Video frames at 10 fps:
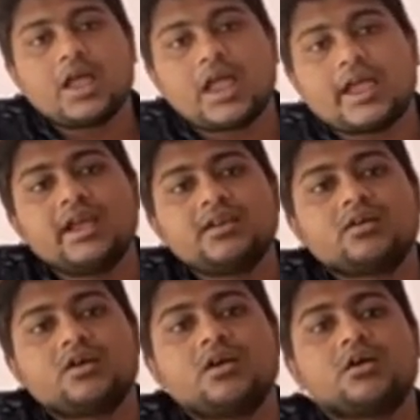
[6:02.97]

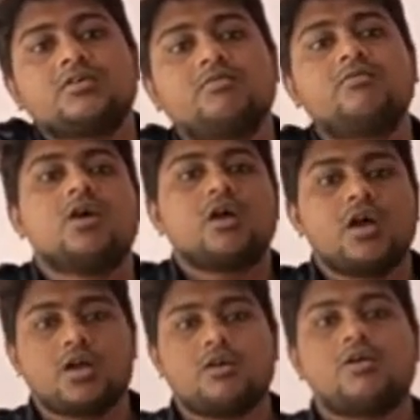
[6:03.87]
again?
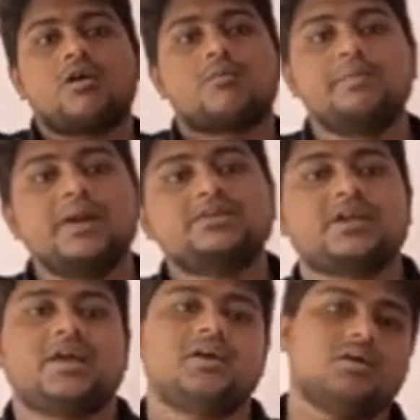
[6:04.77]
Built
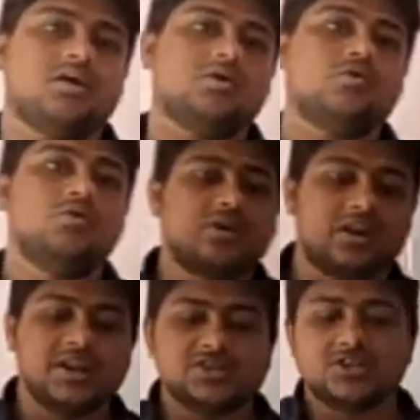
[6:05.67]
a good
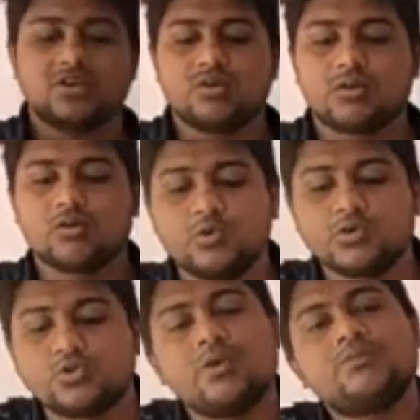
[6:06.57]
relation
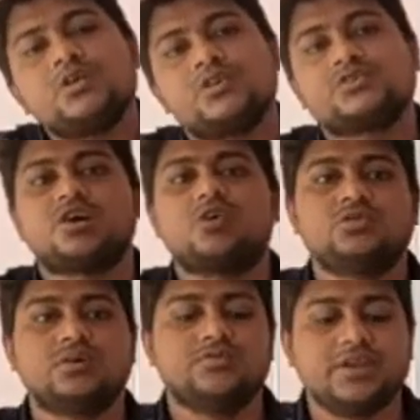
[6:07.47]
with whom?
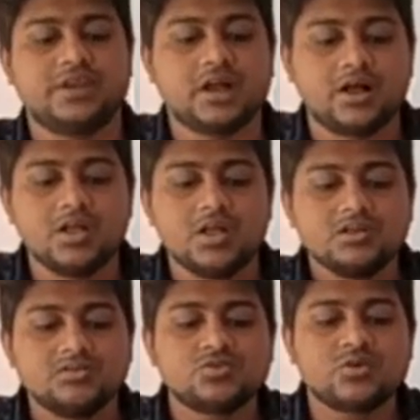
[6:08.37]
South Africa.
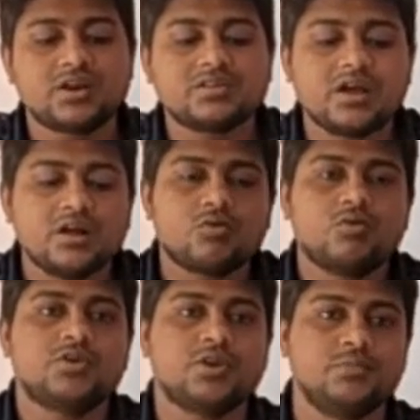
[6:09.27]
These all are the
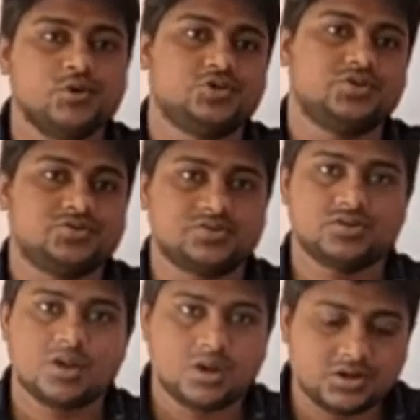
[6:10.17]
contributions.
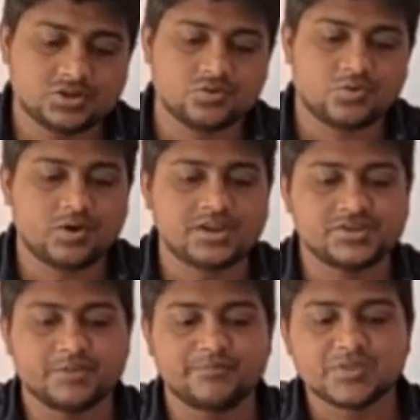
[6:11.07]
Understood what I
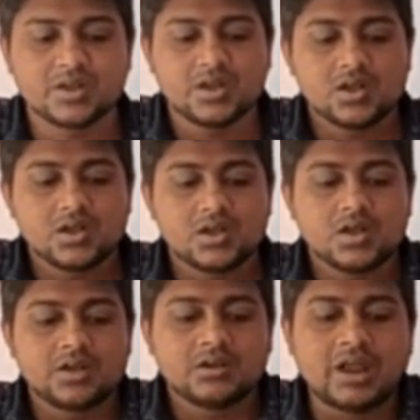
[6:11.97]
said?
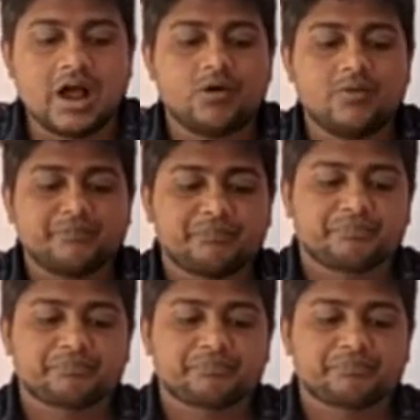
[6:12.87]
Now,